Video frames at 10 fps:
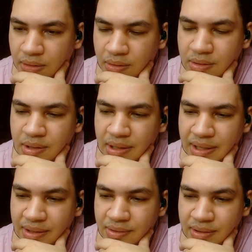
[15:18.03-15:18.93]

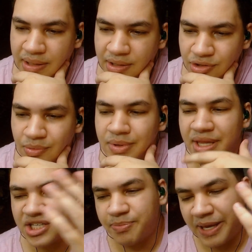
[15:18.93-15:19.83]
Okay, okay. You would
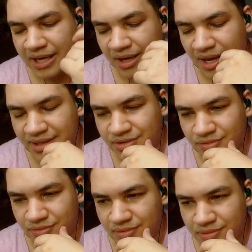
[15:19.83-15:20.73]
expect Locke
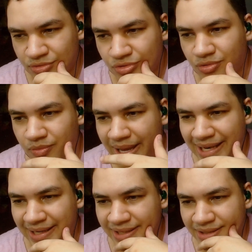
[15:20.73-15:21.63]
to do
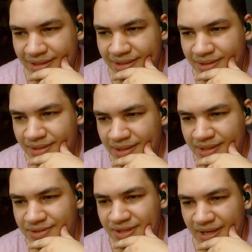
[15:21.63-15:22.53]
well here.
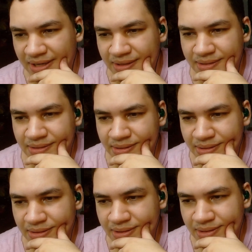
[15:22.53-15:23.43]
He's a
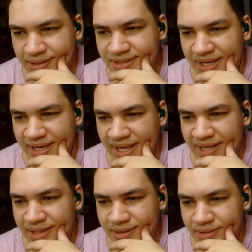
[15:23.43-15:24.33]

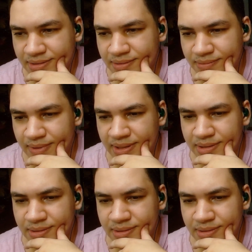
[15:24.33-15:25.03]
knight, right?